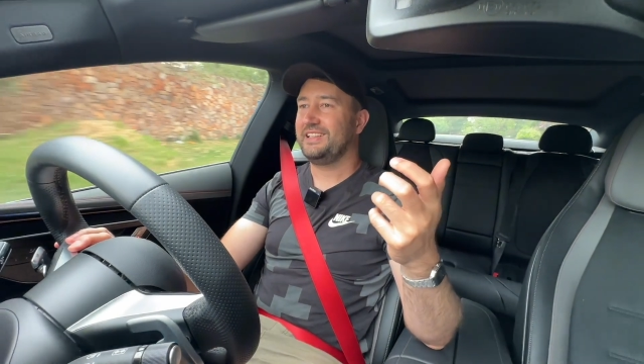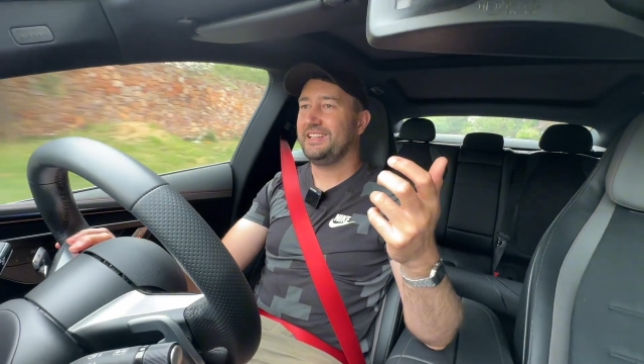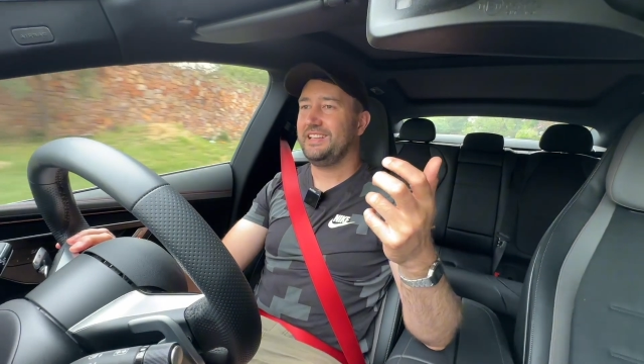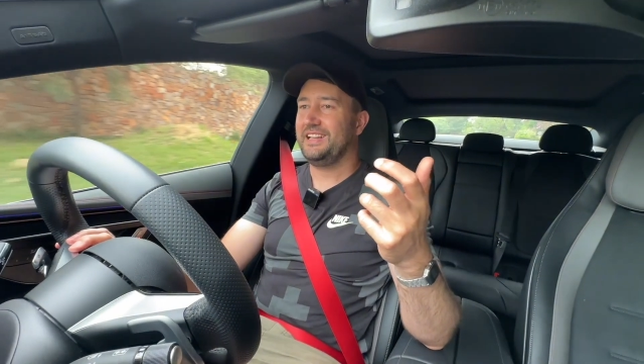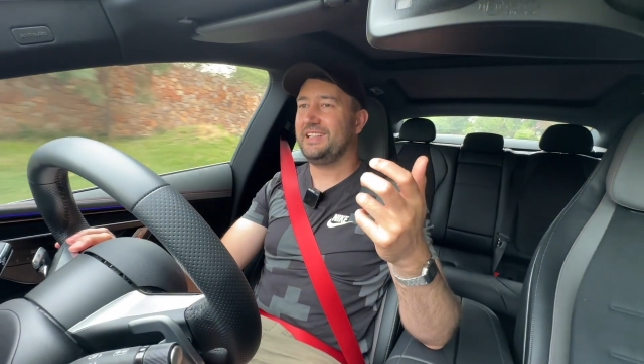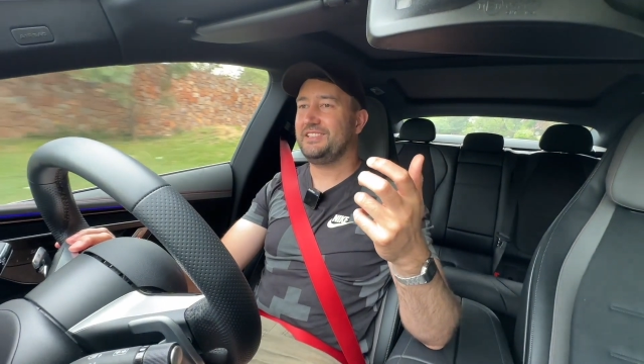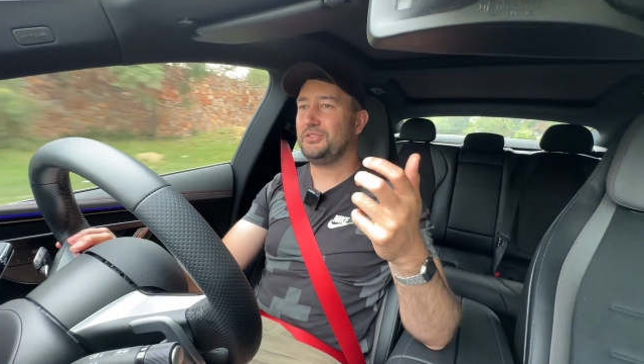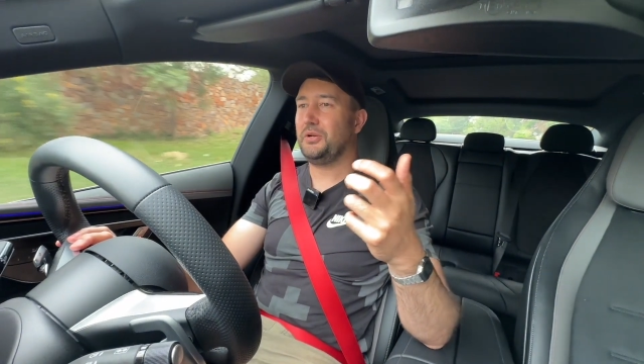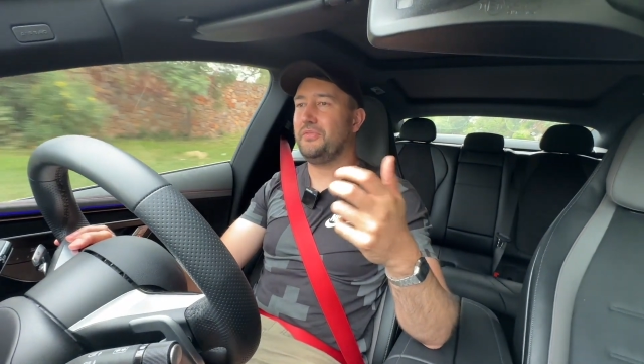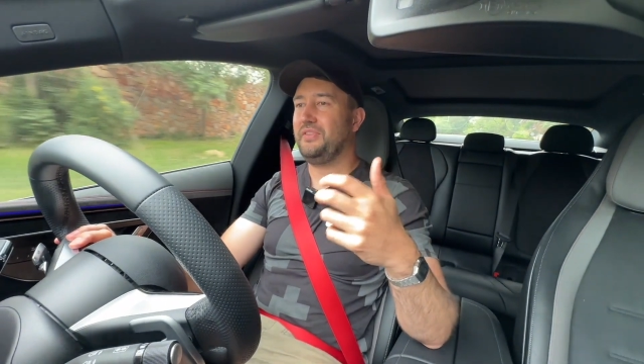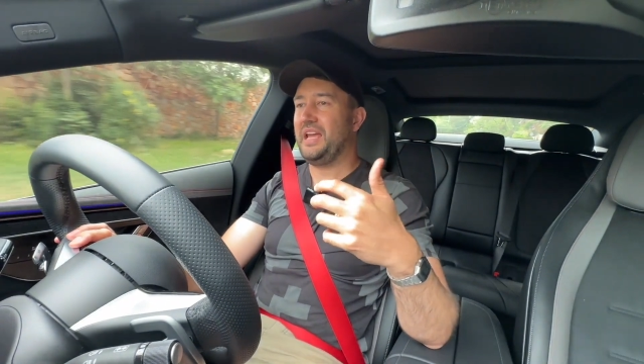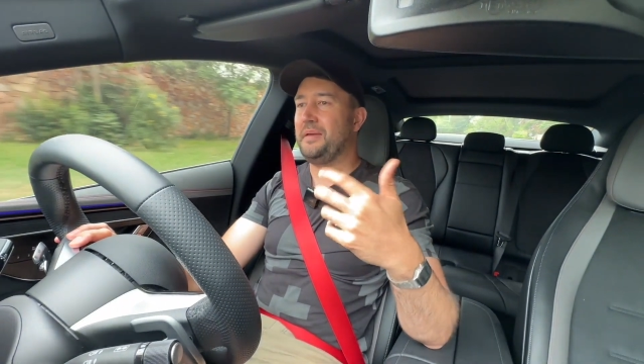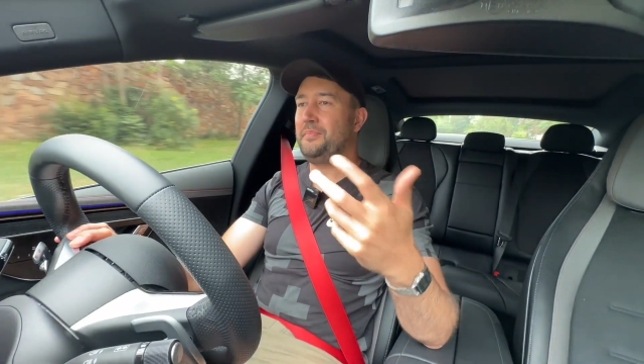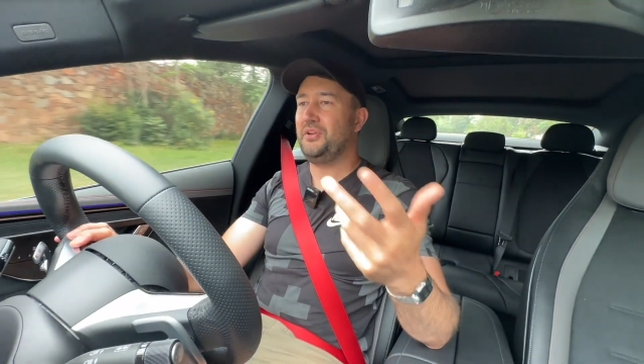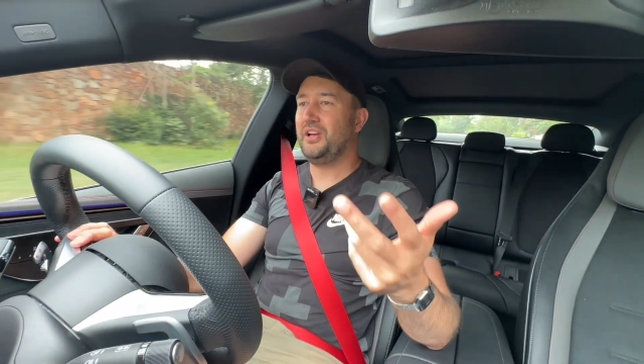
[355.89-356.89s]
it sort of
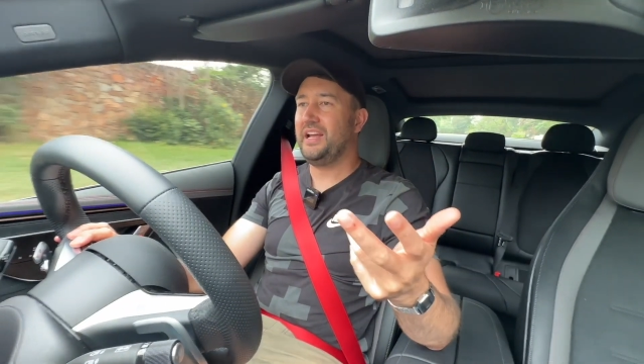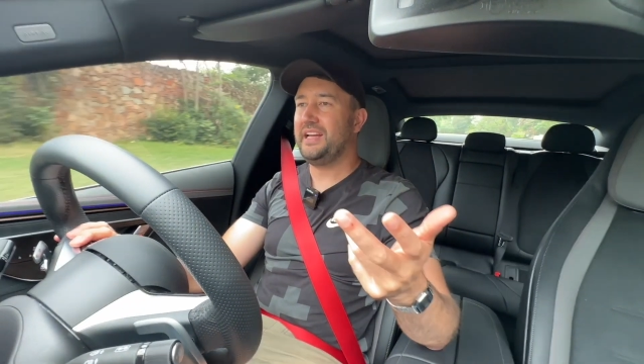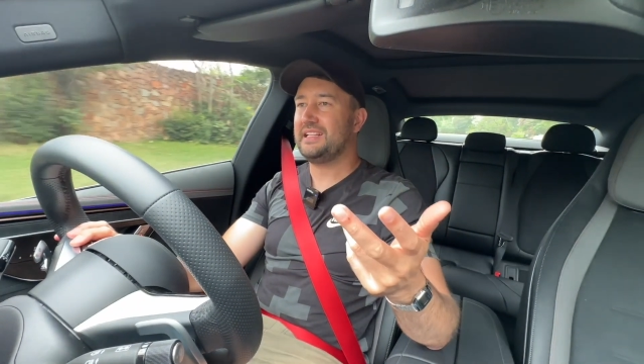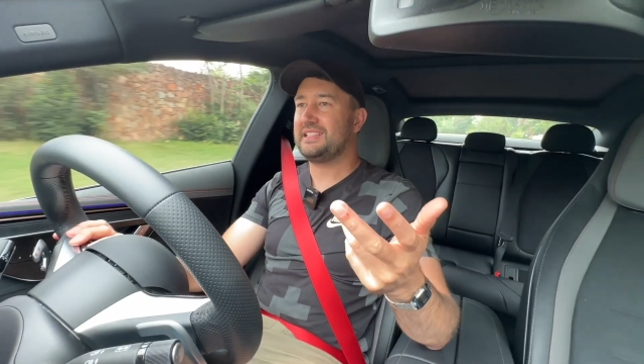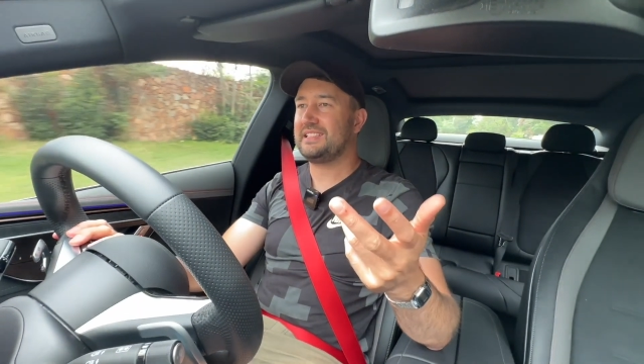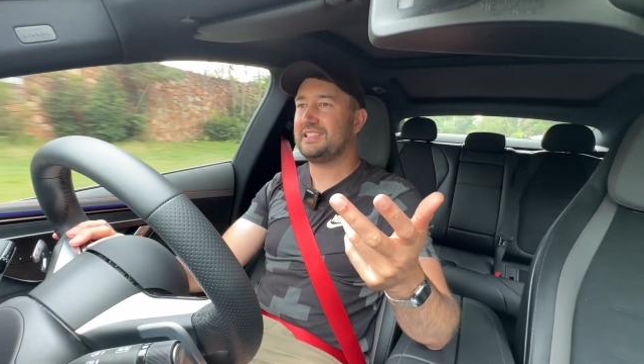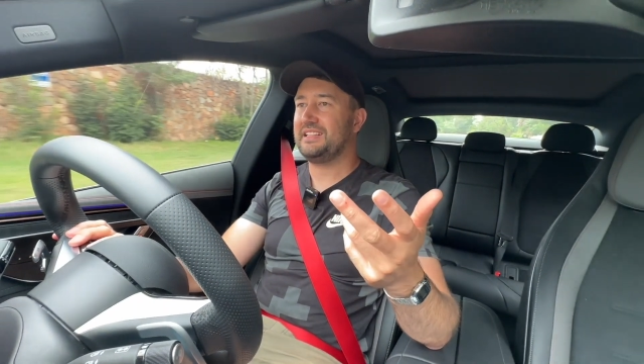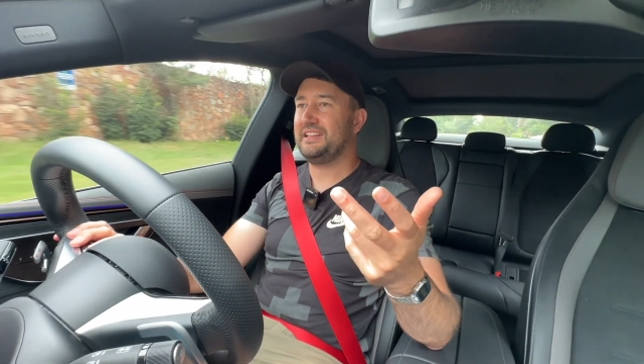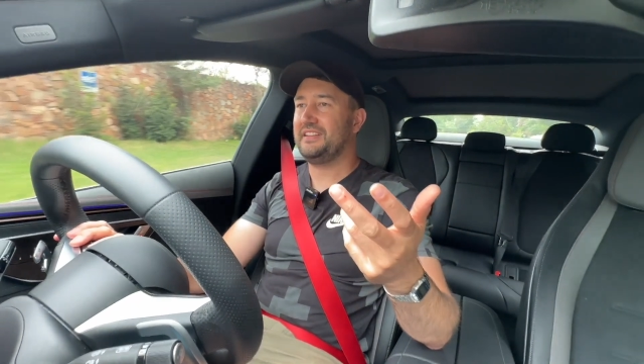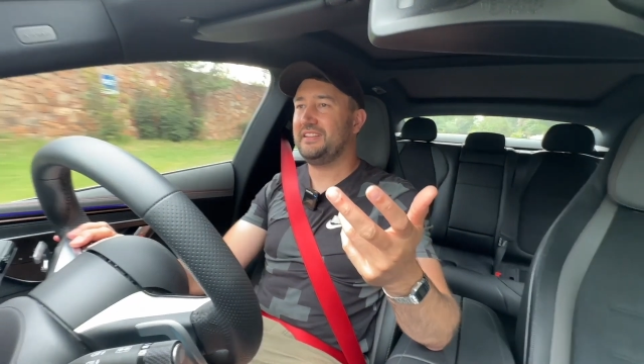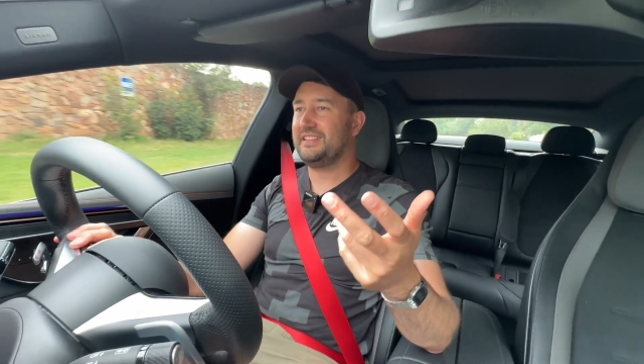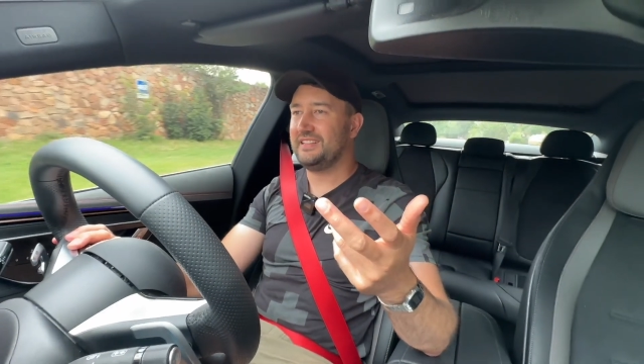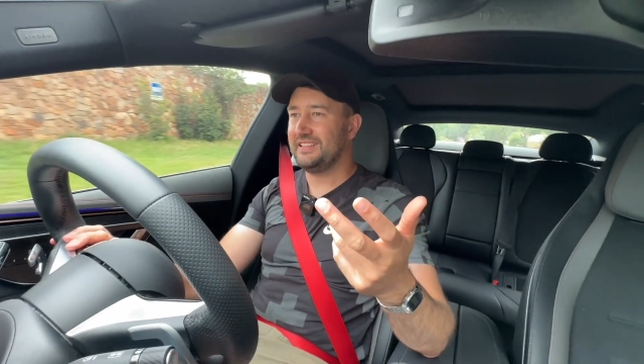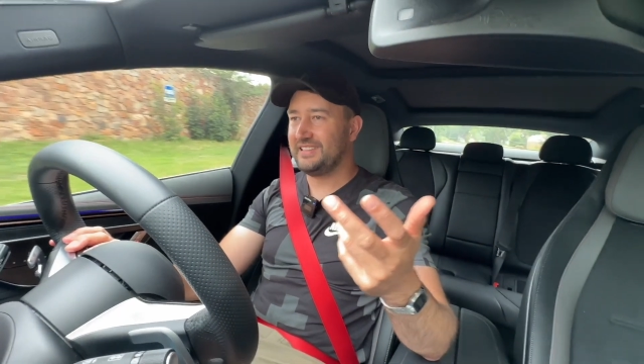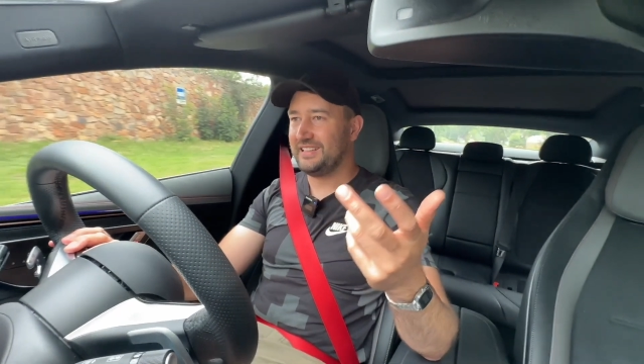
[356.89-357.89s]
emulates,
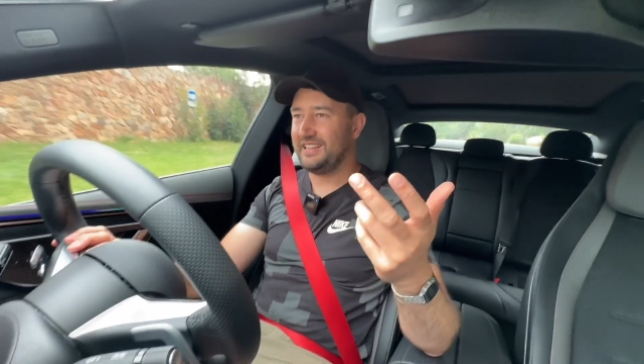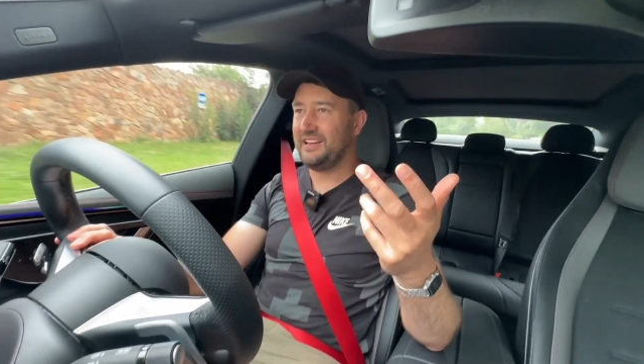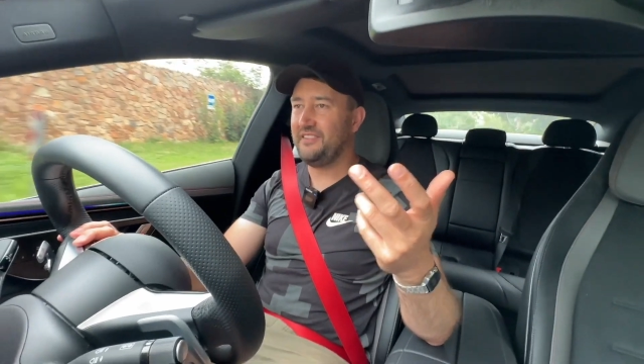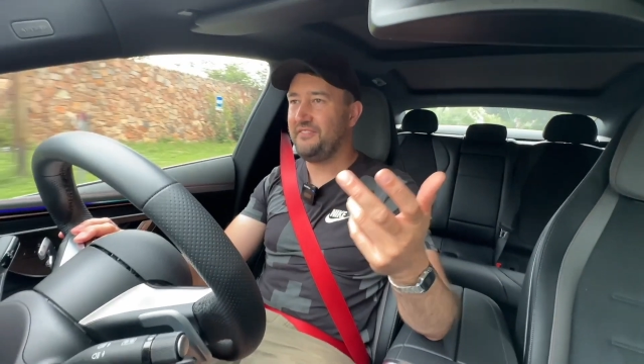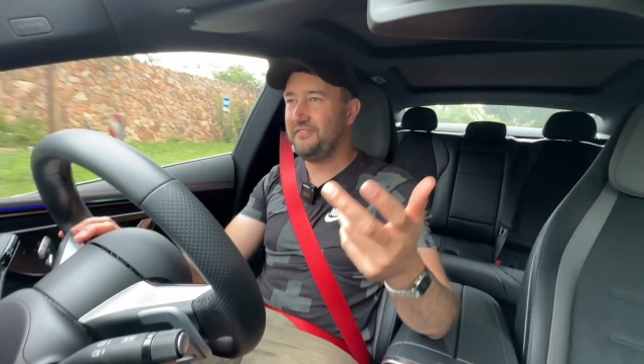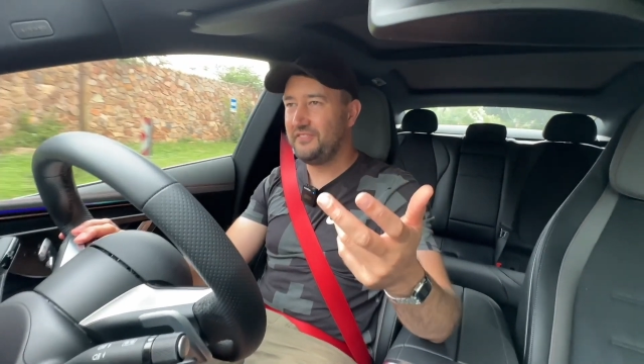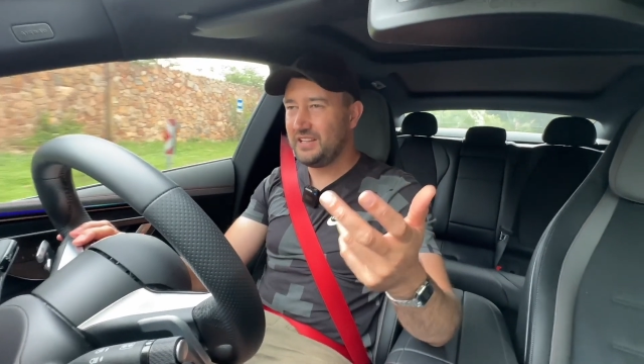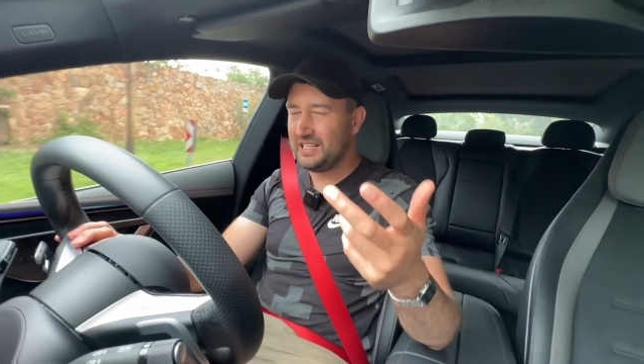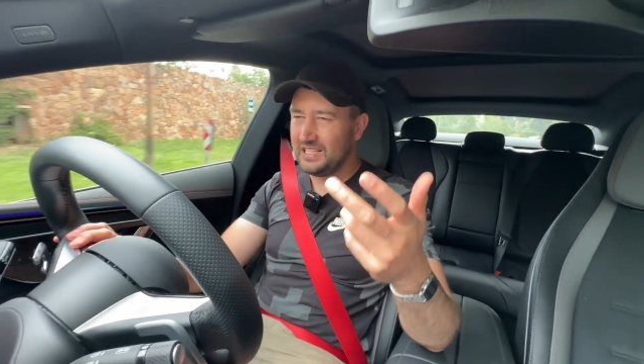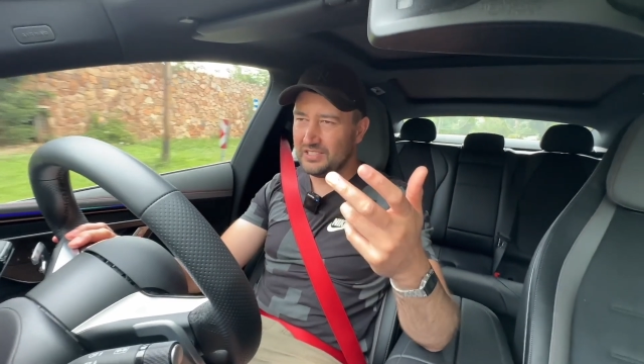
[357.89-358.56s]
and